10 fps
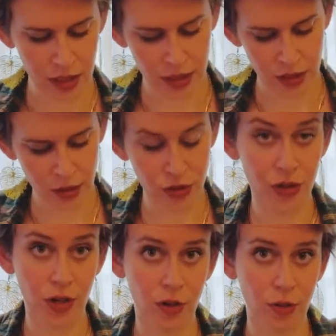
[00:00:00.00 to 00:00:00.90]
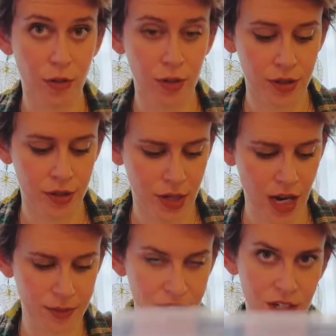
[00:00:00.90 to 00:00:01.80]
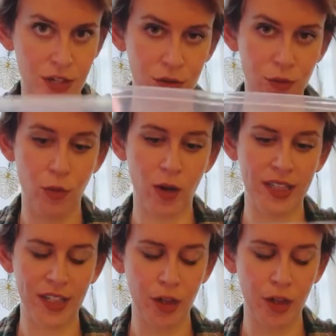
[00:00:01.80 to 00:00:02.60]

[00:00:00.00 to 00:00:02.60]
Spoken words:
So I'm just going to do one little